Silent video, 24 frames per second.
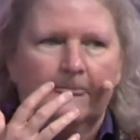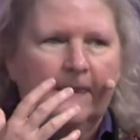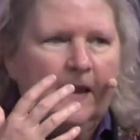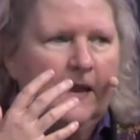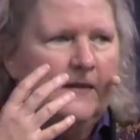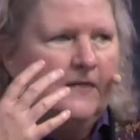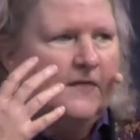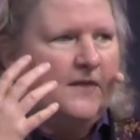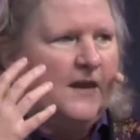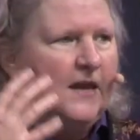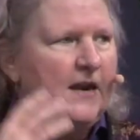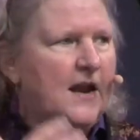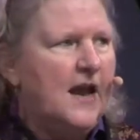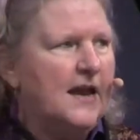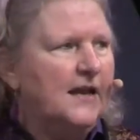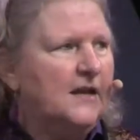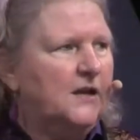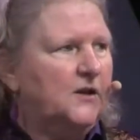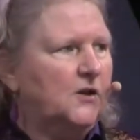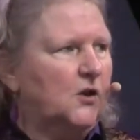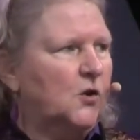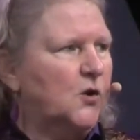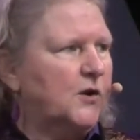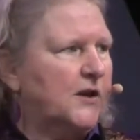then I
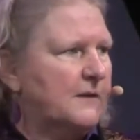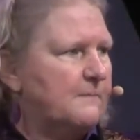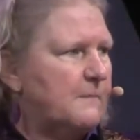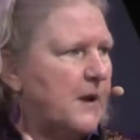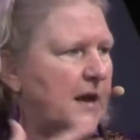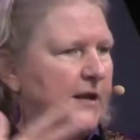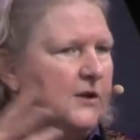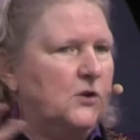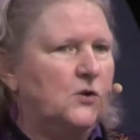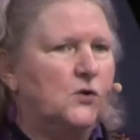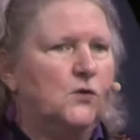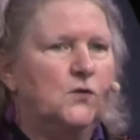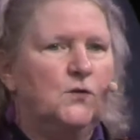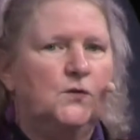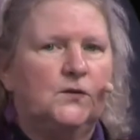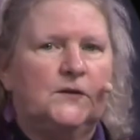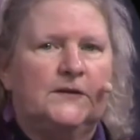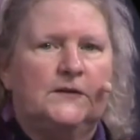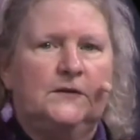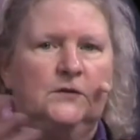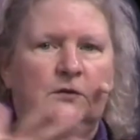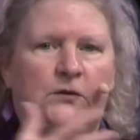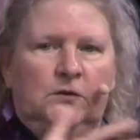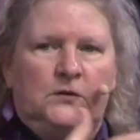can look at my new
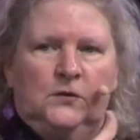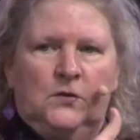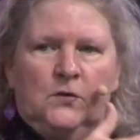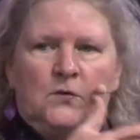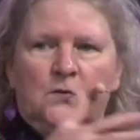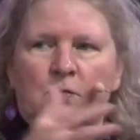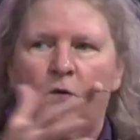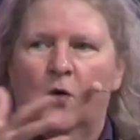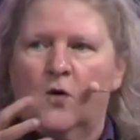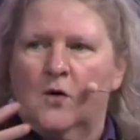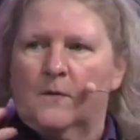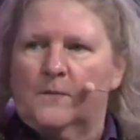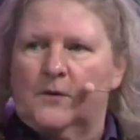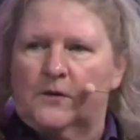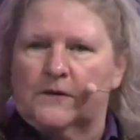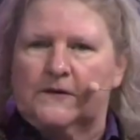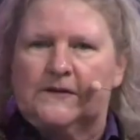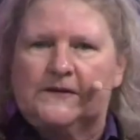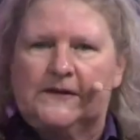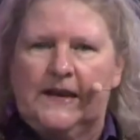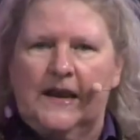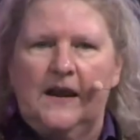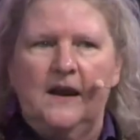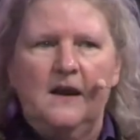normal
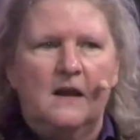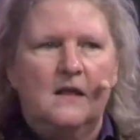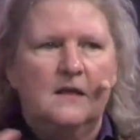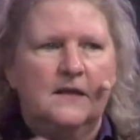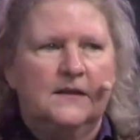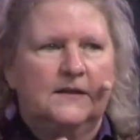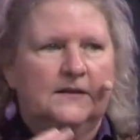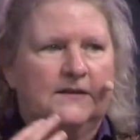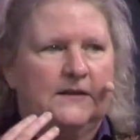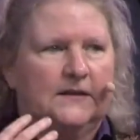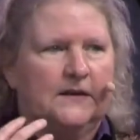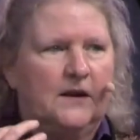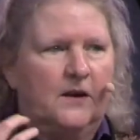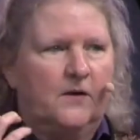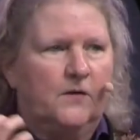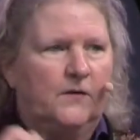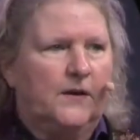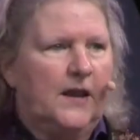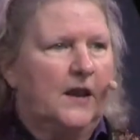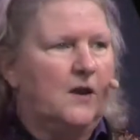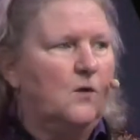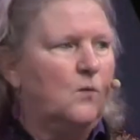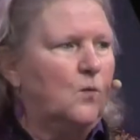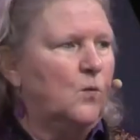scale and say,
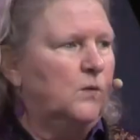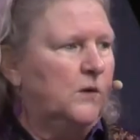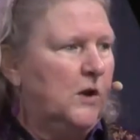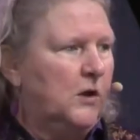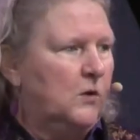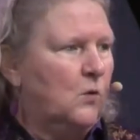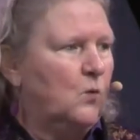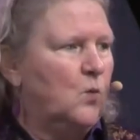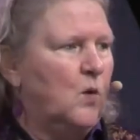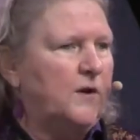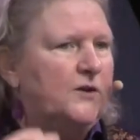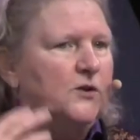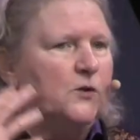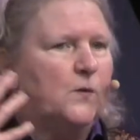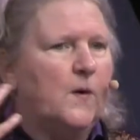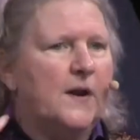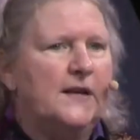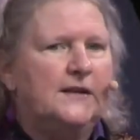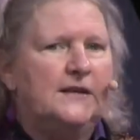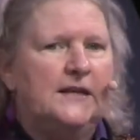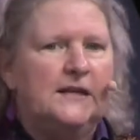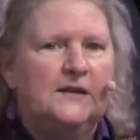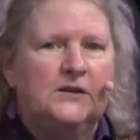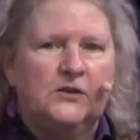okay, what do I
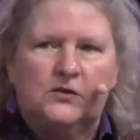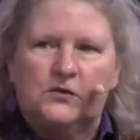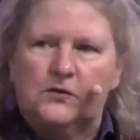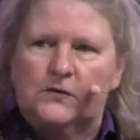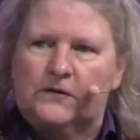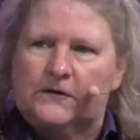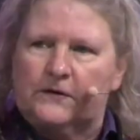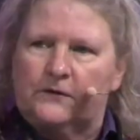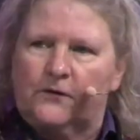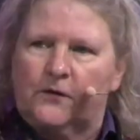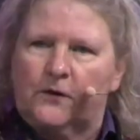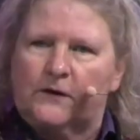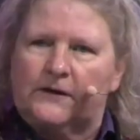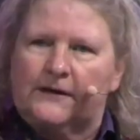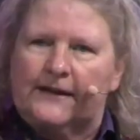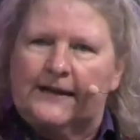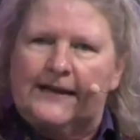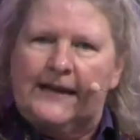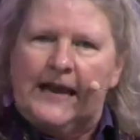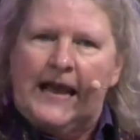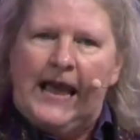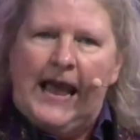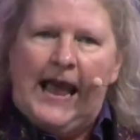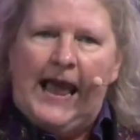need to do
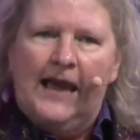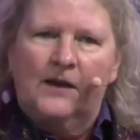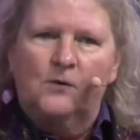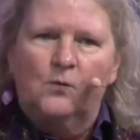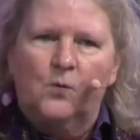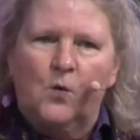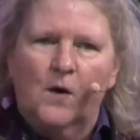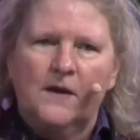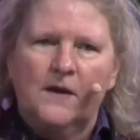differently? And one